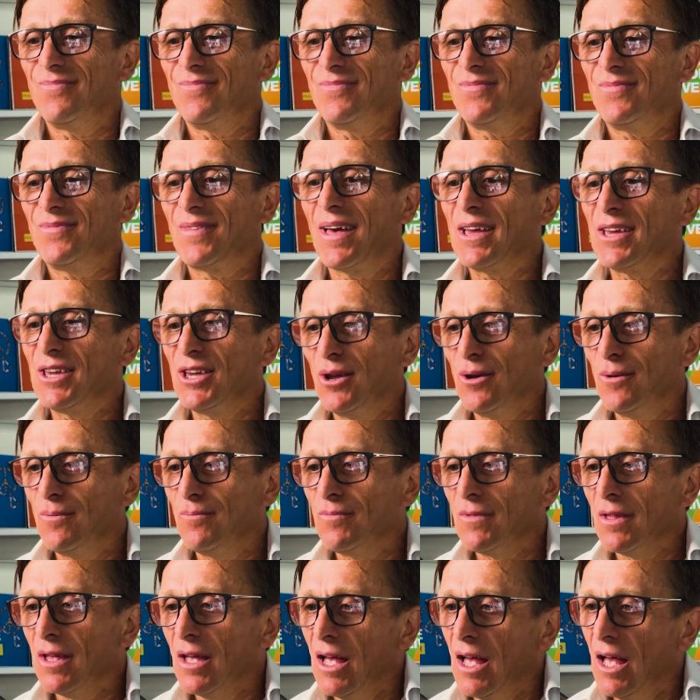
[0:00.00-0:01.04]
Thank you.
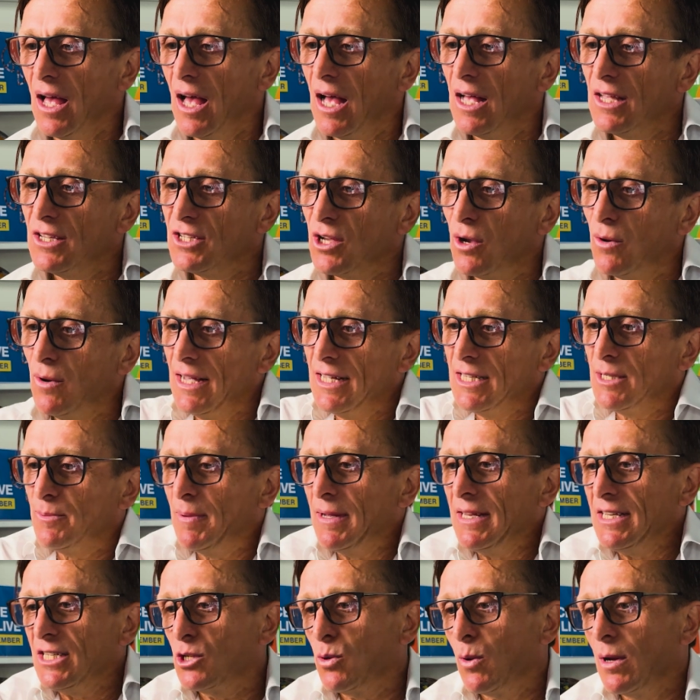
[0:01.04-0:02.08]
So it's
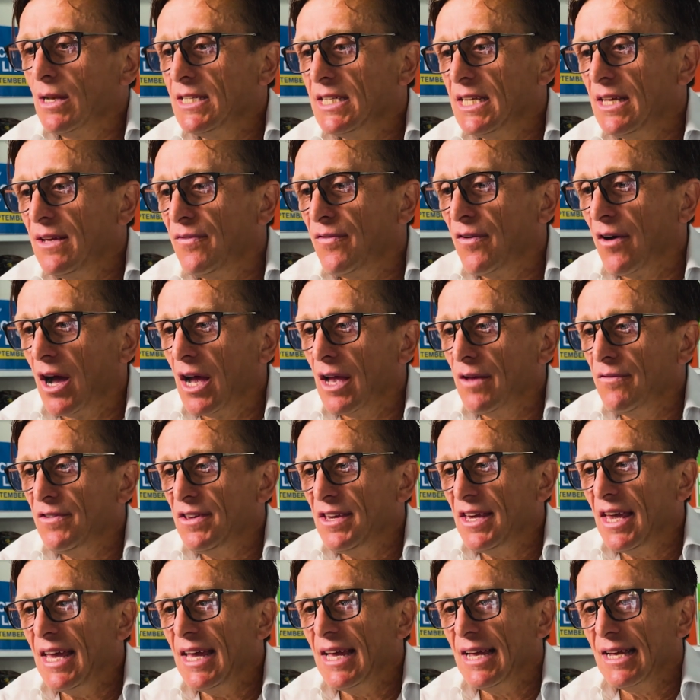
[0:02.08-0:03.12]
been 25
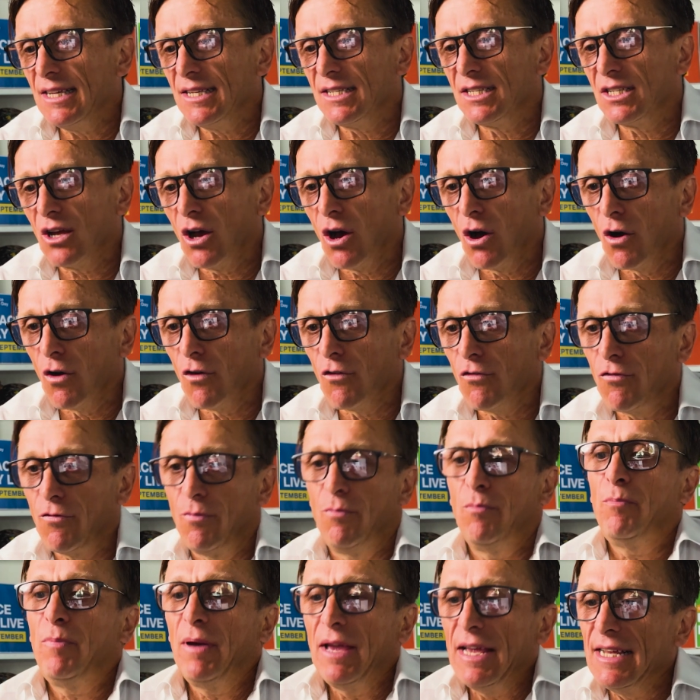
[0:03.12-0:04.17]
years of
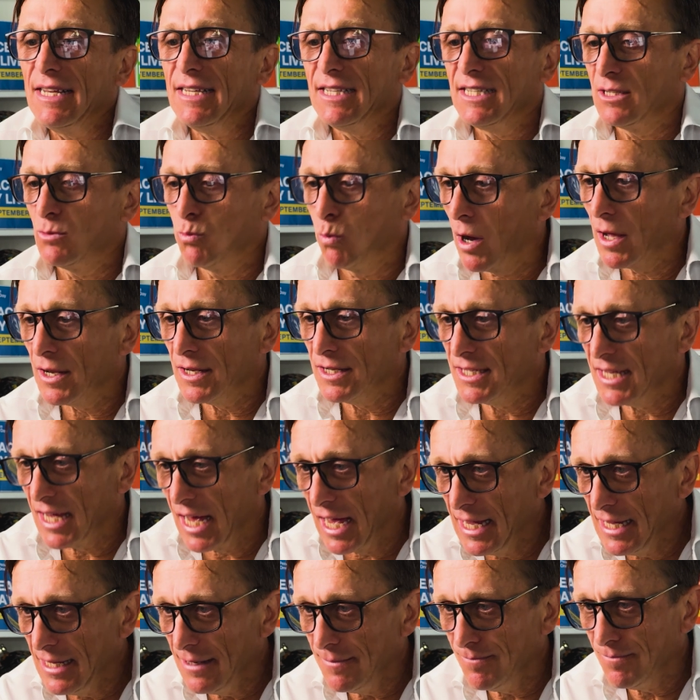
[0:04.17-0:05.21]
Peace One
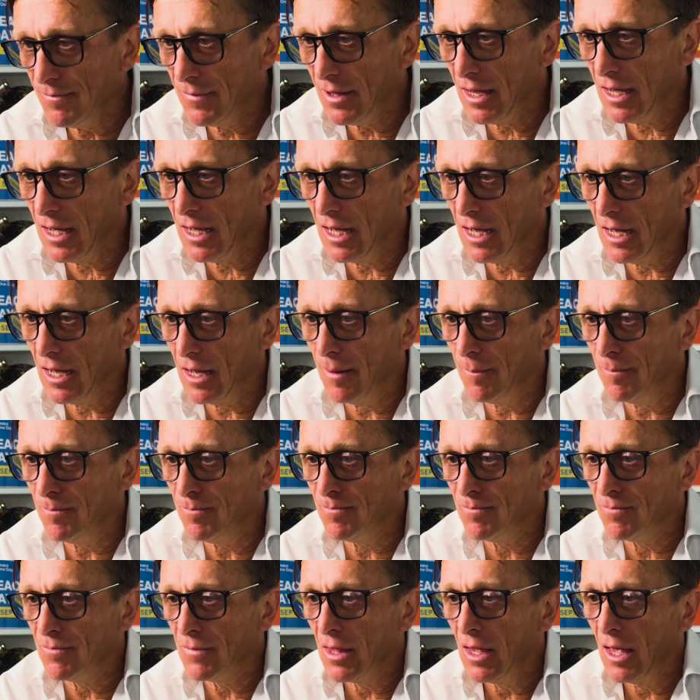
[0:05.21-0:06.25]
Day,
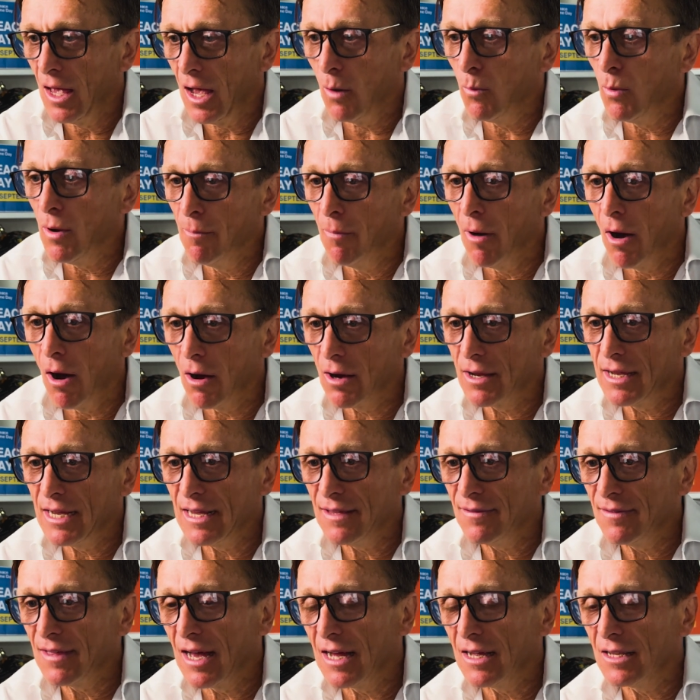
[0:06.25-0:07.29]
and we're
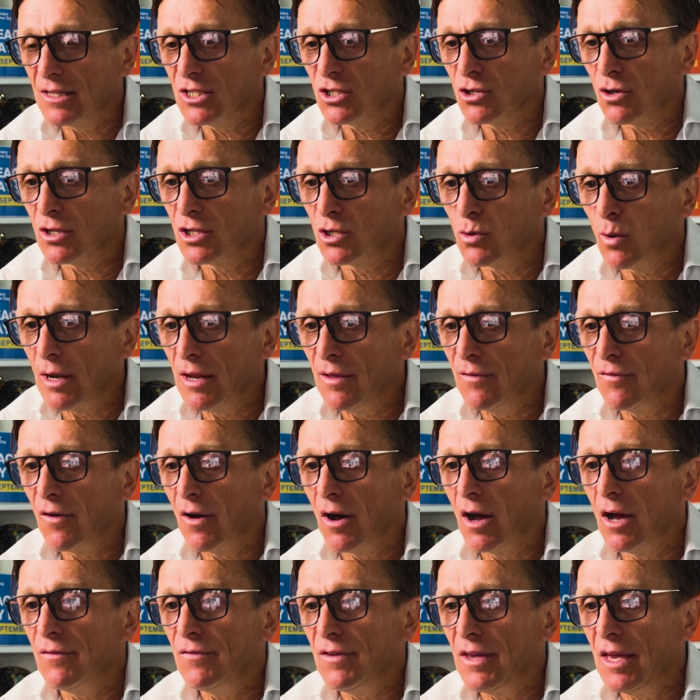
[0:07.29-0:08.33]
marking that sort of
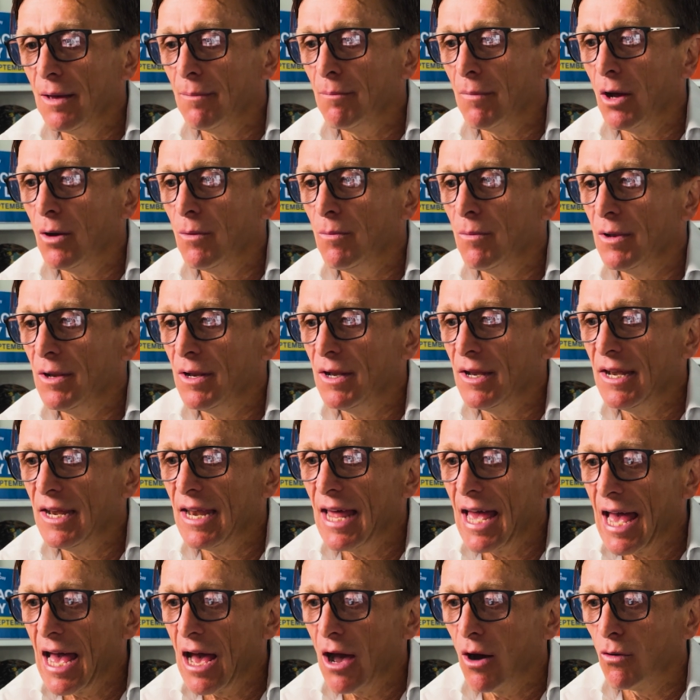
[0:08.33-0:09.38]
25-year moment
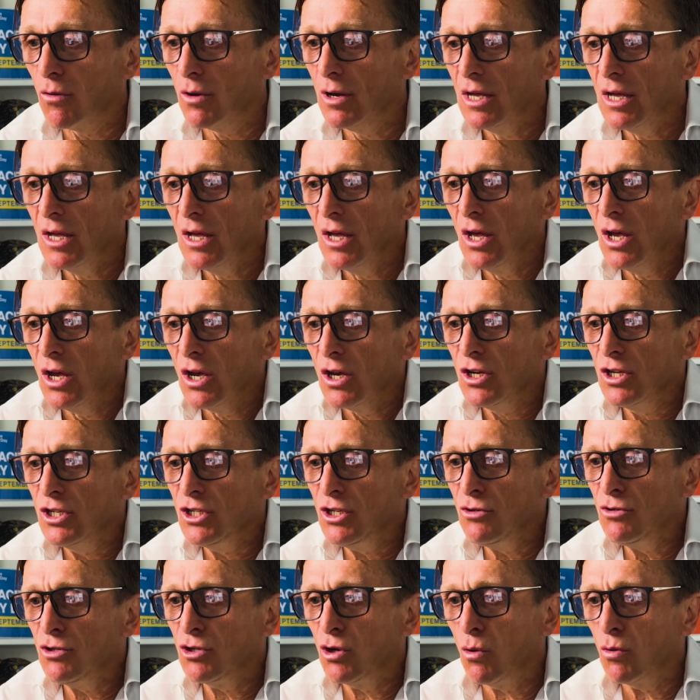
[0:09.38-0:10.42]
now. Could
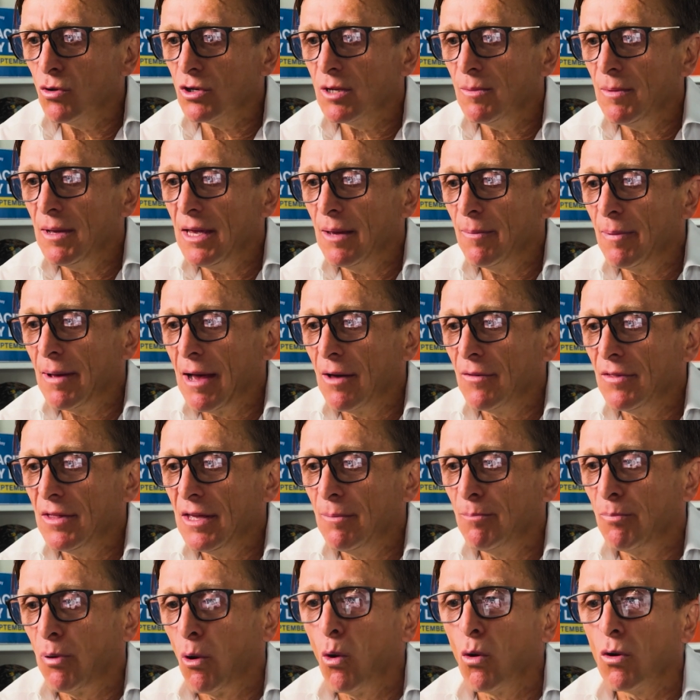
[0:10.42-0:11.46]
you talk to me about the
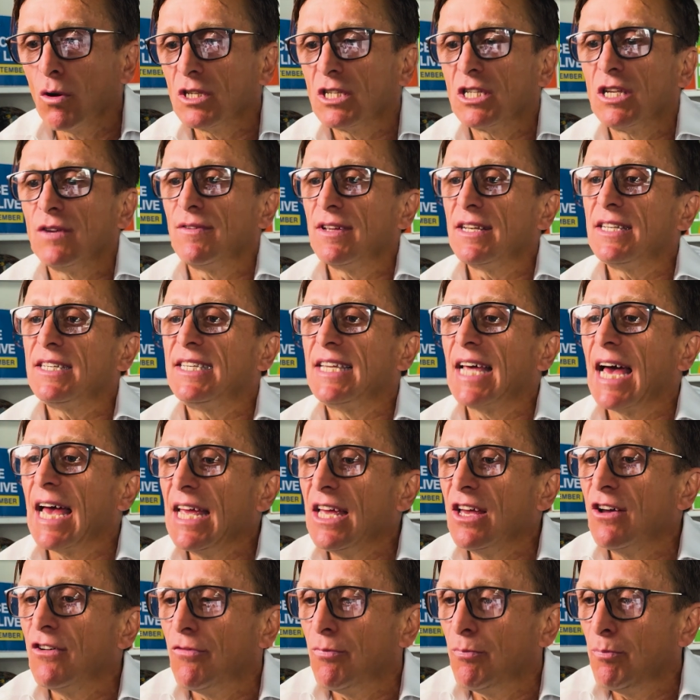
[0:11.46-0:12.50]
importance of a
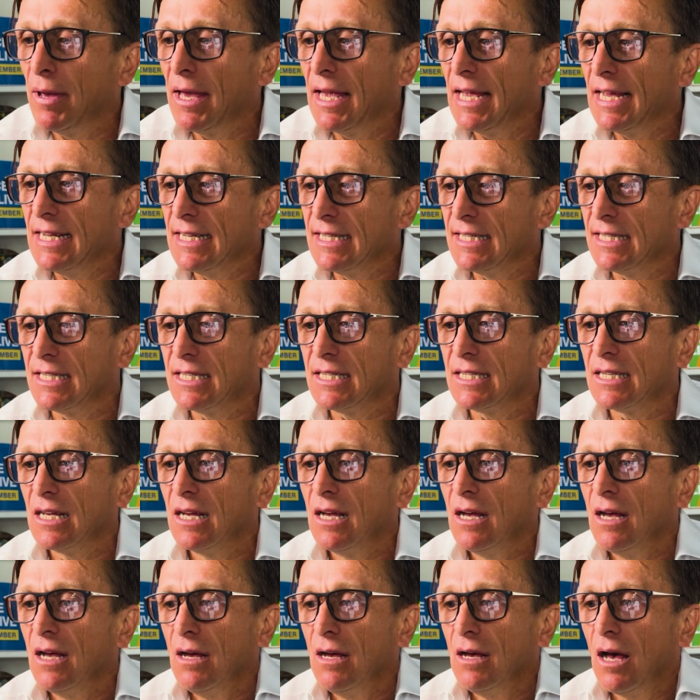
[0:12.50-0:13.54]
day of peace
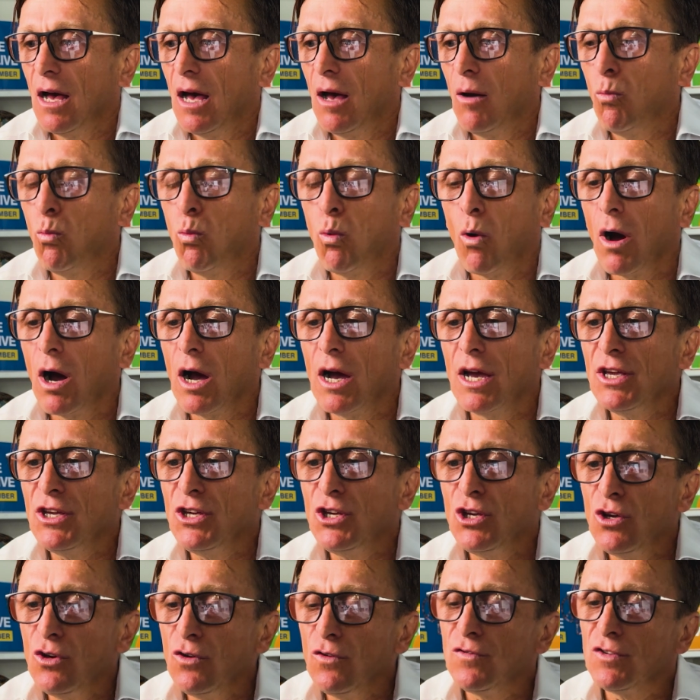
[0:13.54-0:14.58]
and why
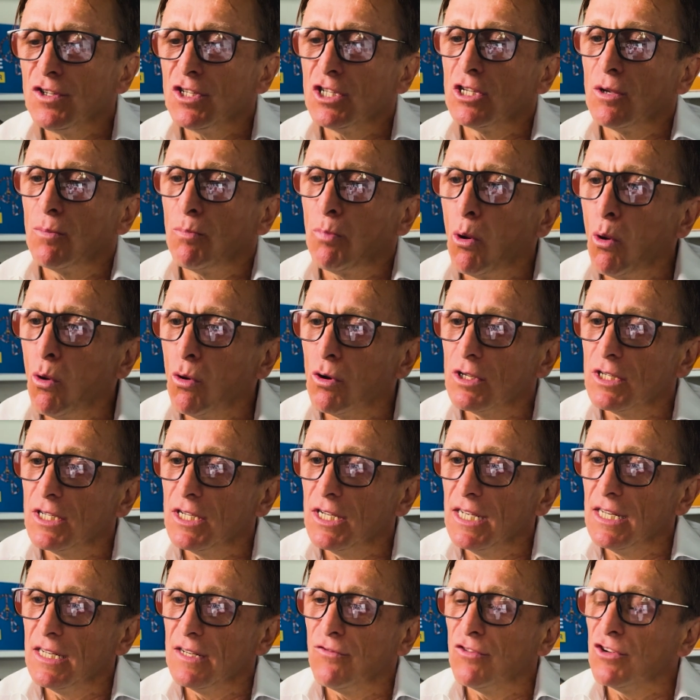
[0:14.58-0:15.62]
you've
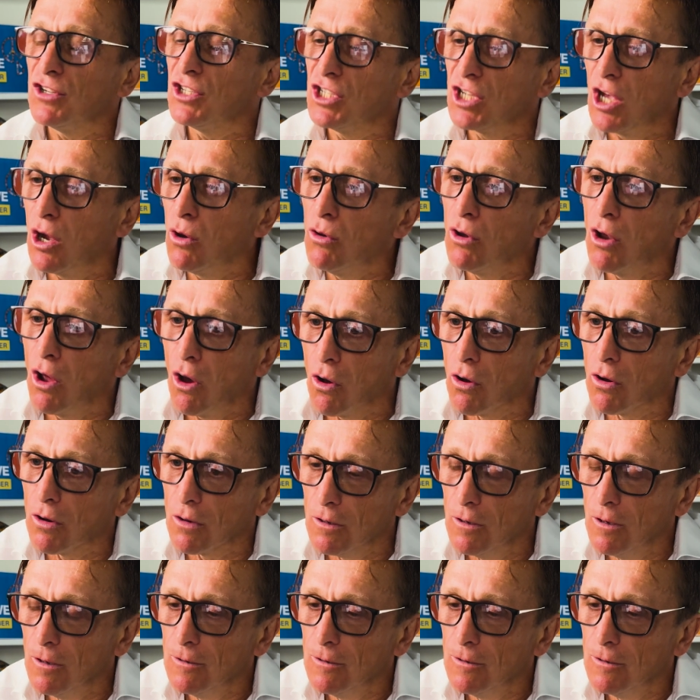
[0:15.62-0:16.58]
supported for so long?